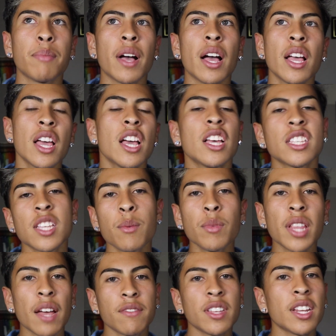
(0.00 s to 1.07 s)
but someone
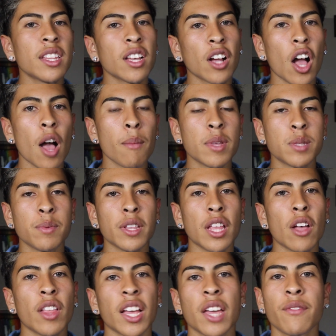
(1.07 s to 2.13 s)
left it in the comments
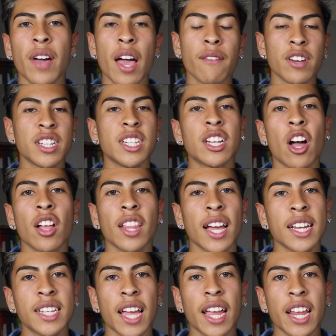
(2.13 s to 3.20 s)
below like if I ever did
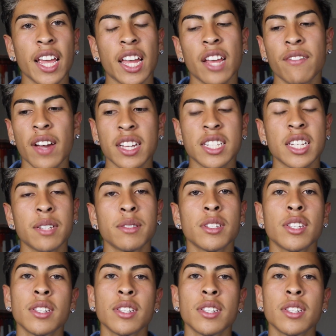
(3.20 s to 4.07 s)
online dating and if I did